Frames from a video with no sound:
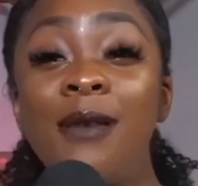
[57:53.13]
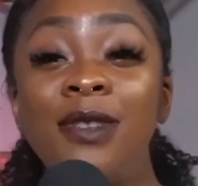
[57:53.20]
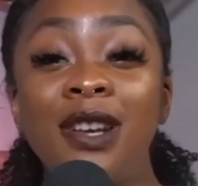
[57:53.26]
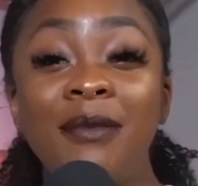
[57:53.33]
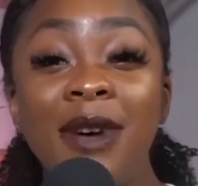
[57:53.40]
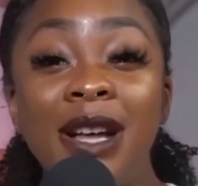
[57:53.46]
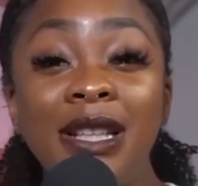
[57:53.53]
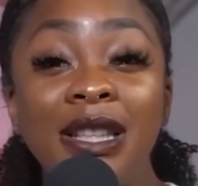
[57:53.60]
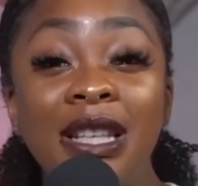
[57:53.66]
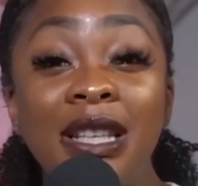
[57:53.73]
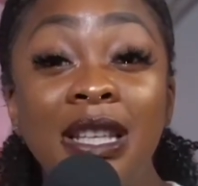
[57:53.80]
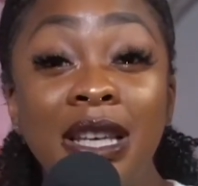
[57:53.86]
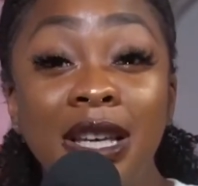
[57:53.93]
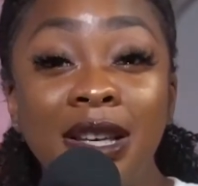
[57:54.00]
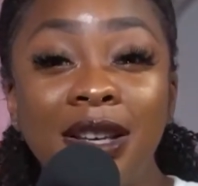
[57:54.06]
I'm talking about the
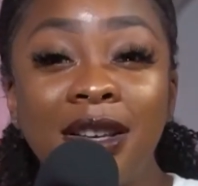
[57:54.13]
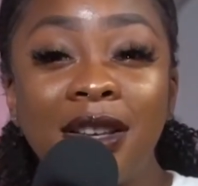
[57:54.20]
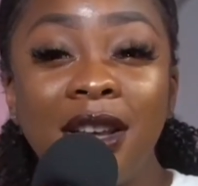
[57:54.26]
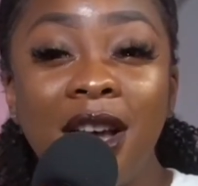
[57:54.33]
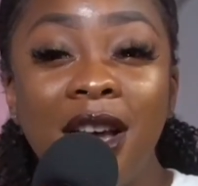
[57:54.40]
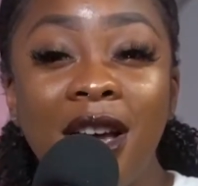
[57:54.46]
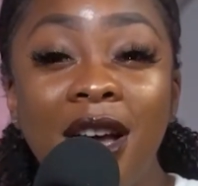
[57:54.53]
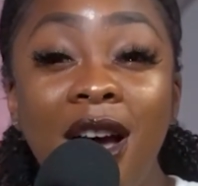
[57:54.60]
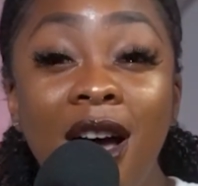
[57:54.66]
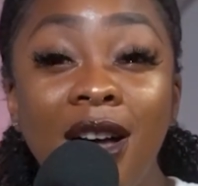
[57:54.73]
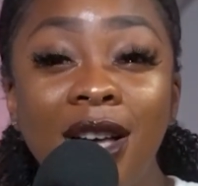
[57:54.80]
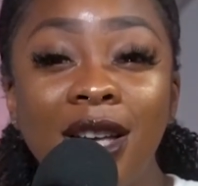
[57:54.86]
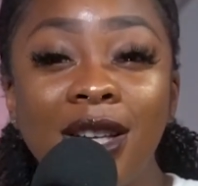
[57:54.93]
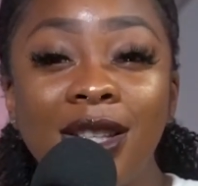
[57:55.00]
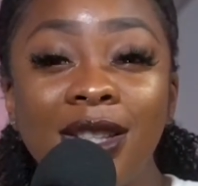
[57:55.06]
dick.
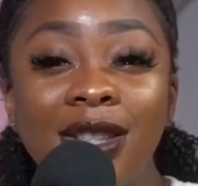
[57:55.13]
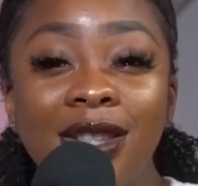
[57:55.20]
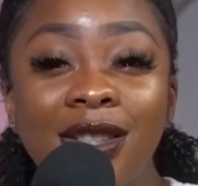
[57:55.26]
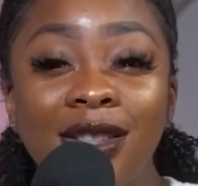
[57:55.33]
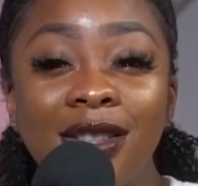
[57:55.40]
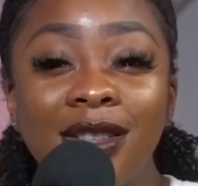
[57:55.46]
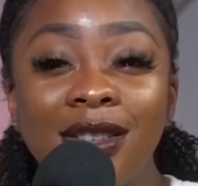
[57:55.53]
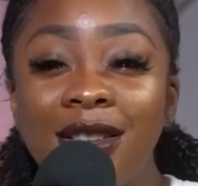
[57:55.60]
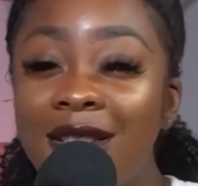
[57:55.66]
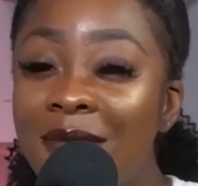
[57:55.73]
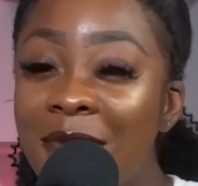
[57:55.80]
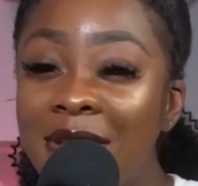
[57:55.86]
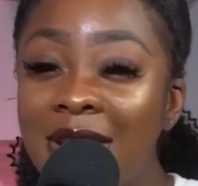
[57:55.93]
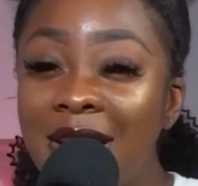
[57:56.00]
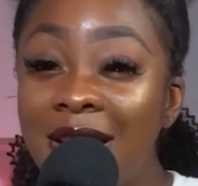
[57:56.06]
August. Let
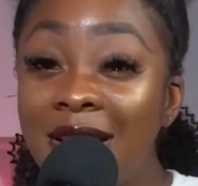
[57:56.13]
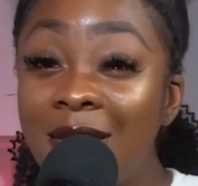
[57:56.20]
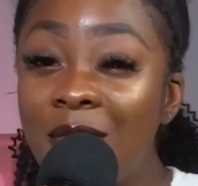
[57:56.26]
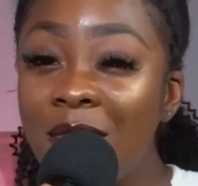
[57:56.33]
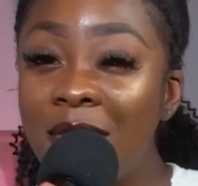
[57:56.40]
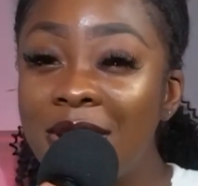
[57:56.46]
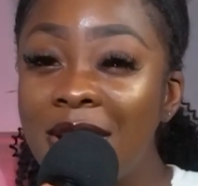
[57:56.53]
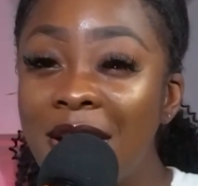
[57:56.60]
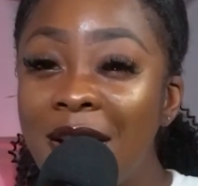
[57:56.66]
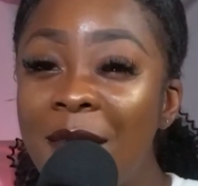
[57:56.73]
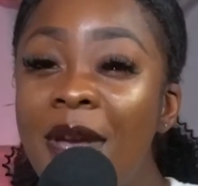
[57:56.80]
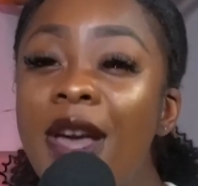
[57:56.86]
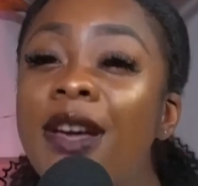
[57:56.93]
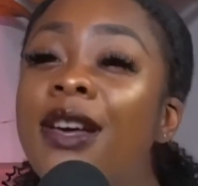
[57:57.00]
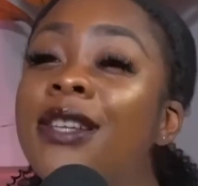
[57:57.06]
me see that dick one more time.
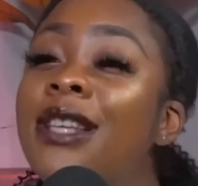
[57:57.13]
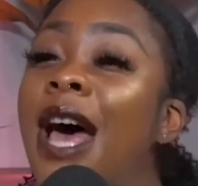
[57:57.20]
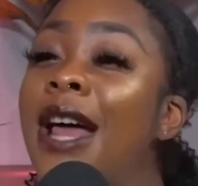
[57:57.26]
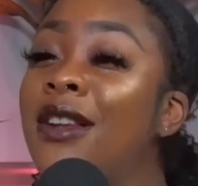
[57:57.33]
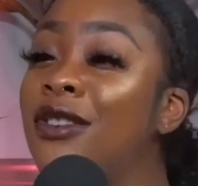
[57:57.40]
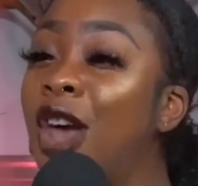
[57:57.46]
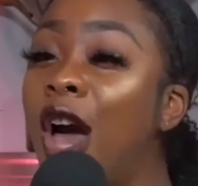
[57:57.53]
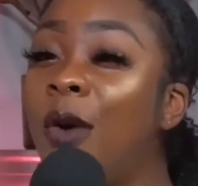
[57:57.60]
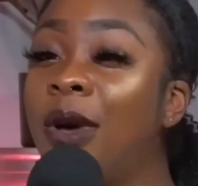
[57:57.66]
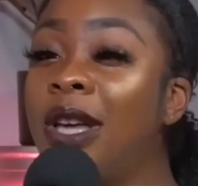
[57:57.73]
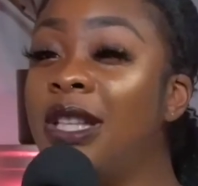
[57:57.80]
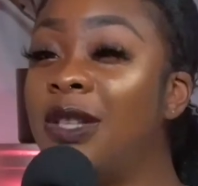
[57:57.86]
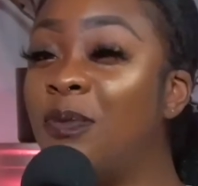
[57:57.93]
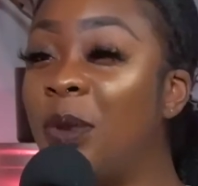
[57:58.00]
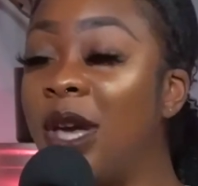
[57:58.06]
Because I know
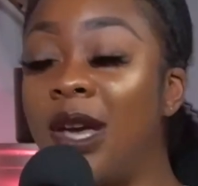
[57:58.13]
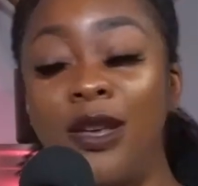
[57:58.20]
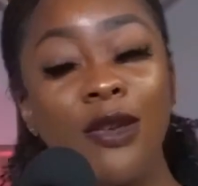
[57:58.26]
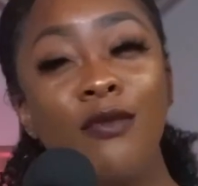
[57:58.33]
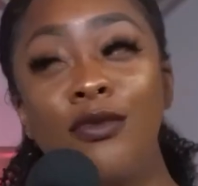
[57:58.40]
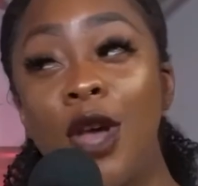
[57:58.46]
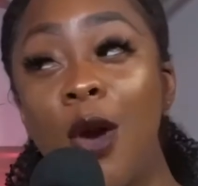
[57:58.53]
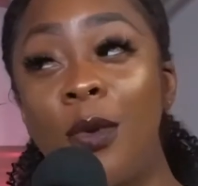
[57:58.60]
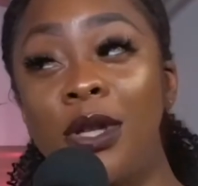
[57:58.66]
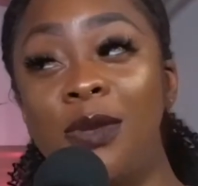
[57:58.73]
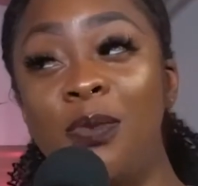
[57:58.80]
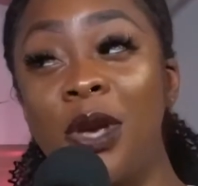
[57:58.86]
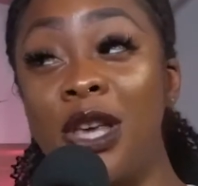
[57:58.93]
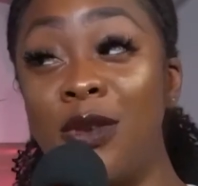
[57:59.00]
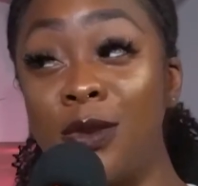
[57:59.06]
it's big. You know it's
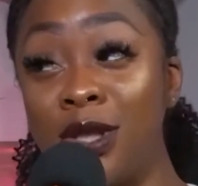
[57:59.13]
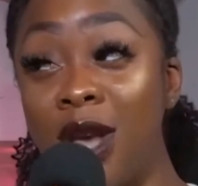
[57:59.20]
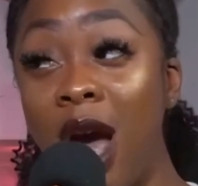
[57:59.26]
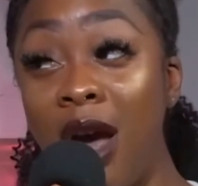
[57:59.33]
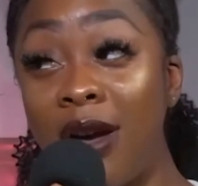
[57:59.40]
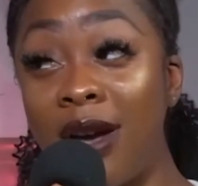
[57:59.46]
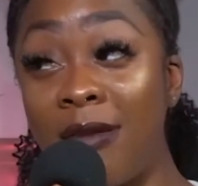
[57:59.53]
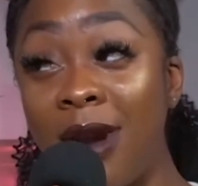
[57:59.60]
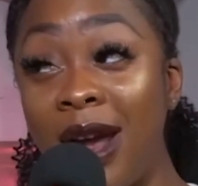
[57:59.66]
big. You saw it, right?